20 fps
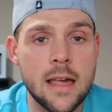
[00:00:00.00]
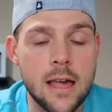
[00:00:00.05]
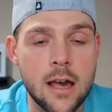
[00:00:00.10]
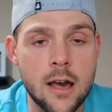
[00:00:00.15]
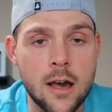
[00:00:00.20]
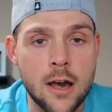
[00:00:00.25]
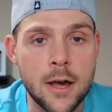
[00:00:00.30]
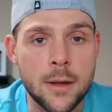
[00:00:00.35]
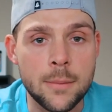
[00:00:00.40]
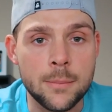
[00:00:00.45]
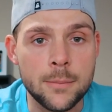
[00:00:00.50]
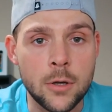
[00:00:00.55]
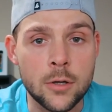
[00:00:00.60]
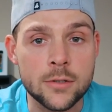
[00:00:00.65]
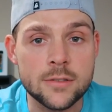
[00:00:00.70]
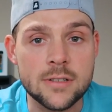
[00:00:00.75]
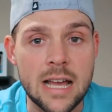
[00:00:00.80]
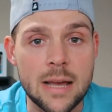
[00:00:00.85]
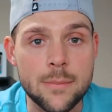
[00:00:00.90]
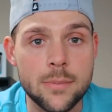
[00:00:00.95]
Um,
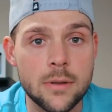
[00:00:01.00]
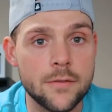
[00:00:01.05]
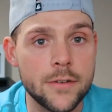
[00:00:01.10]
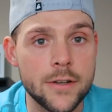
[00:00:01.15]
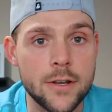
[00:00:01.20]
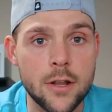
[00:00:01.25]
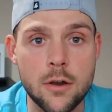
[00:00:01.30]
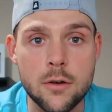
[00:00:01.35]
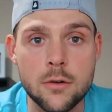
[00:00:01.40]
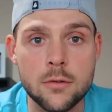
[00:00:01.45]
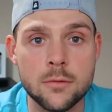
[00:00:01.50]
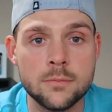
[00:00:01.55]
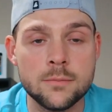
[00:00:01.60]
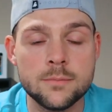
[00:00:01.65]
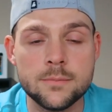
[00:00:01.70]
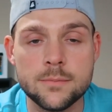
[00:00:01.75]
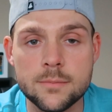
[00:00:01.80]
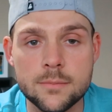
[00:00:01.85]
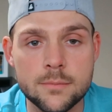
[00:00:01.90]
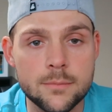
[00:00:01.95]
on top of, you know,
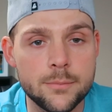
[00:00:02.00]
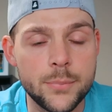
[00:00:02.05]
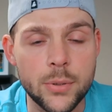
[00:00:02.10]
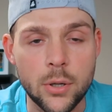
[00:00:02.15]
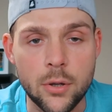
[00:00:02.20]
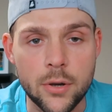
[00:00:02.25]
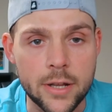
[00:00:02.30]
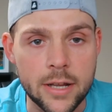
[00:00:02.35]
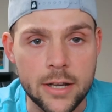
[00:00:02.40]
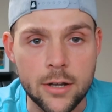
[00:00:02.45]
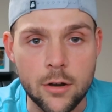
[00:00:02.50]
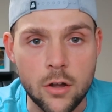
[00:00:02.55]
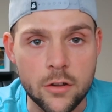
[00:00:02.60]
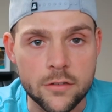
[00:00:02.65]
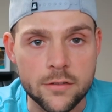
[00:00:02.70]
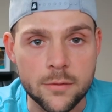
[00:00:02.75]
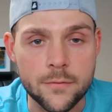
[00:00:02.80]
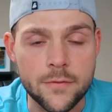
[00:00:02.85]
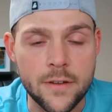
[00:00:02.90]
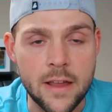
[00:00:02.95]
building an
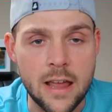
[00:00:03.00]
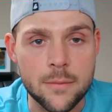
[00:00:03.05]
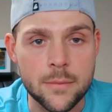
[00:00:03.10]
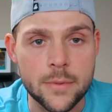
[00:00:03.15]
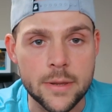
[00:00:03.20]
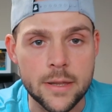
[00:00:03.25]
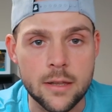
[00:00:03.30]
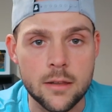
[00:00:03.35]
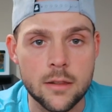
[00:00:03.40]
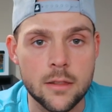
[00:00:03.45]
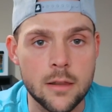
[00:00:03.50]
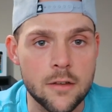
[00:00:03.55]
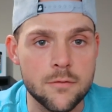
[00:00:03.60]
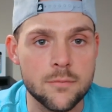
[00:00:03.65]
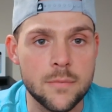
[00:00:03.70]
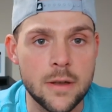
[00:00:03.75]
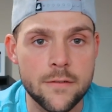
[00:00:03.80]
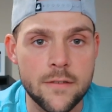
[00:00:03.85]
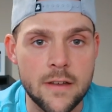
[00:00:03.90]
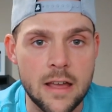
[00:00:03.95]
awesome family,
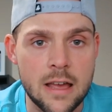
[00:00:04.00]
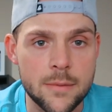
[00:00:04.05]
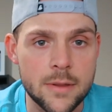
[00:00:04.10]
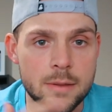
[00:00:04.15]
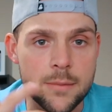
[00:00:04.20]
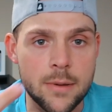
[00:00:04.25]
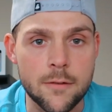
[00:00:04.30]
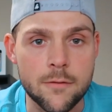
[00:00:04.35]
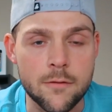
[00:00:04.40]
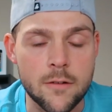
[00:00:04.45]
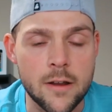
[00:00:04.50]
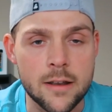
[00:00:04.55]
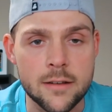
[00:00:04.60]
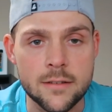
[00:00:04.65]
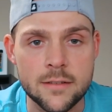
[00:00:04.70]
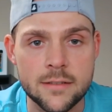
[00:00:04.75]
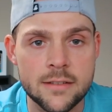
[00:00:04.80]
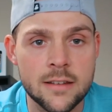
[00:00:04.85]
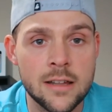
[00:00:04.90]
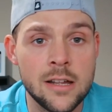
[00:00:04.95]
loving my family, my
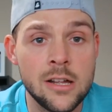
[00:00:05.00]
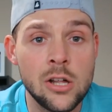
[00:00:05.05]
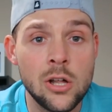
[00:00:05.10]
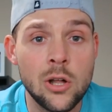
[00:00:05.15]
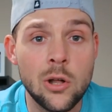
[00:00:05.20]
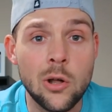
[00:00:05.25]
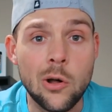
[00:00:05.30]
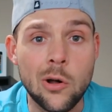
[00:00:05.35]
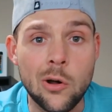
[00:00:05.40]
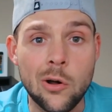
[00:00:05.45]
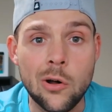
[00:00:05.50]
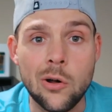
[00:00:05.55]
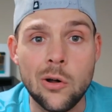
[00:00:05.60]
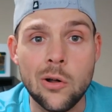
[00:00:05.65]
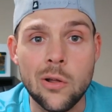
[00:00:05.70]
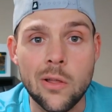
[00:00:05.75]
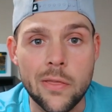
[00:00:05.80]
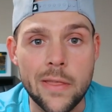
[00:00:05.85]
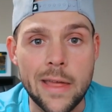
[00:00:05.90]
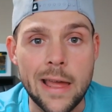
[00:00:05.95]
friends,
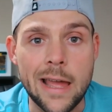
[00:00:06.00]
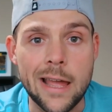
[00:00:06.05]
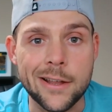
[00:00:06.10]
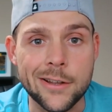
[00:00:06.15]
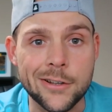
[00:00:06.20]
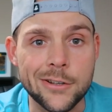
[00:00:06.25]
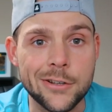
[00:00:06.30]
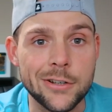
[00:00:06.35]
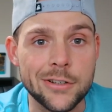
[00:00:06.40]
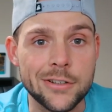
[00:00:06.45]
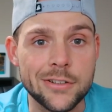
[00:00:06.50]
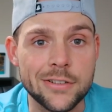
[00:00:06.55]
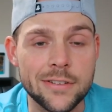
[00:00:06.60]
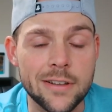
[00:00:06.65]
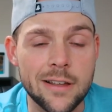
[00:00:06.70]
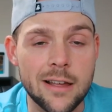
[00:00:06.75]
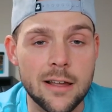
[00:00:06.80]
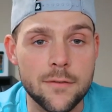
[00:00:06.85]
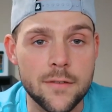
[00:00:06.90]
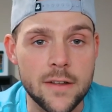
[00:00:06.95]
all that good
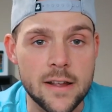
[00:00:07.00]
stuff.